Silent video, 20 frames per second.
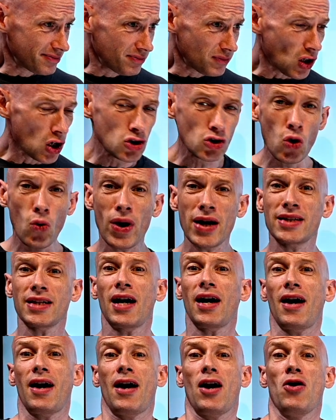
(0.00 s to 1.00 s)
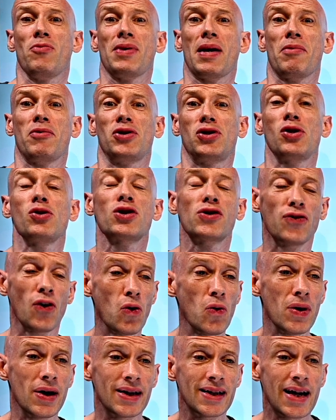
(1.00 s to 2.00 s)
As always, I hope that was
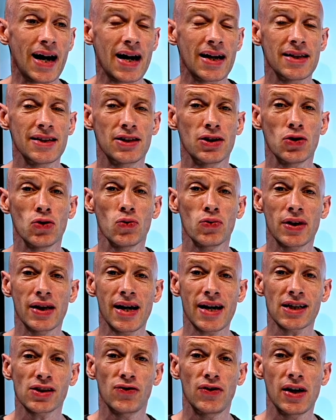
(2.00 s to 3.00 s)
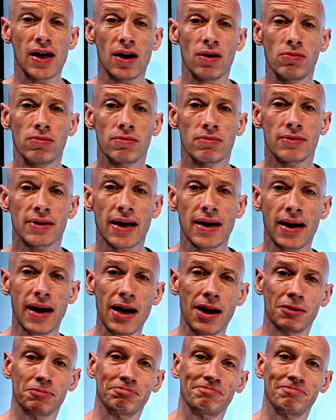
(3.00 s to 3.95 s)
useful. And until the next video, take care.